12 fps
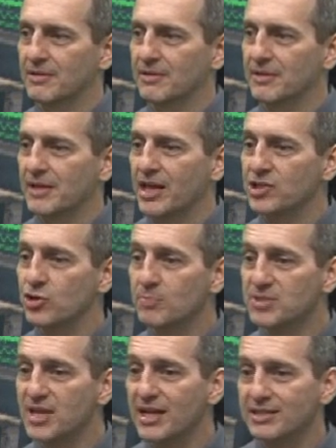And your
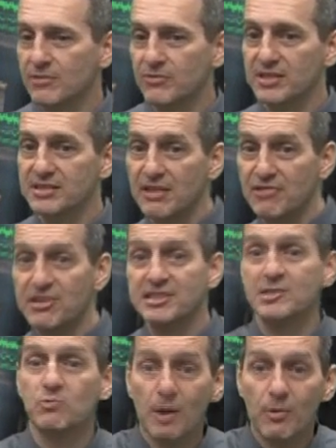objective is, this
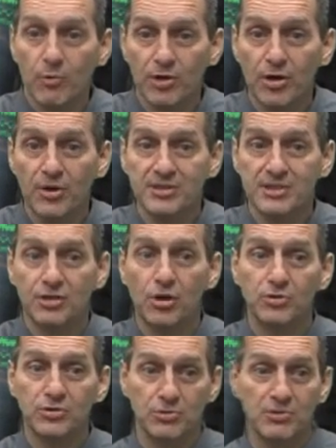is what we're going to go
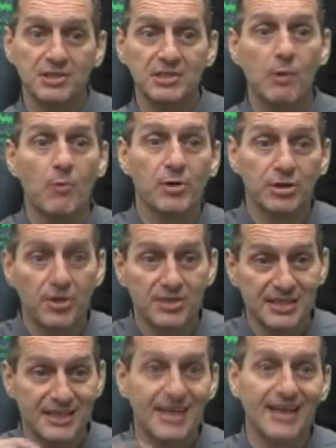to. This is what we're going to
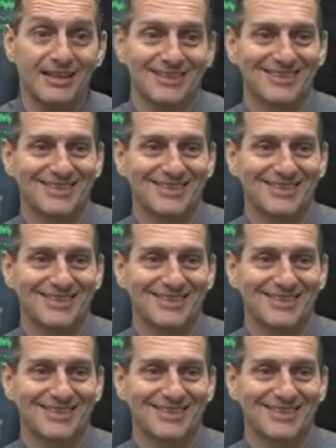get.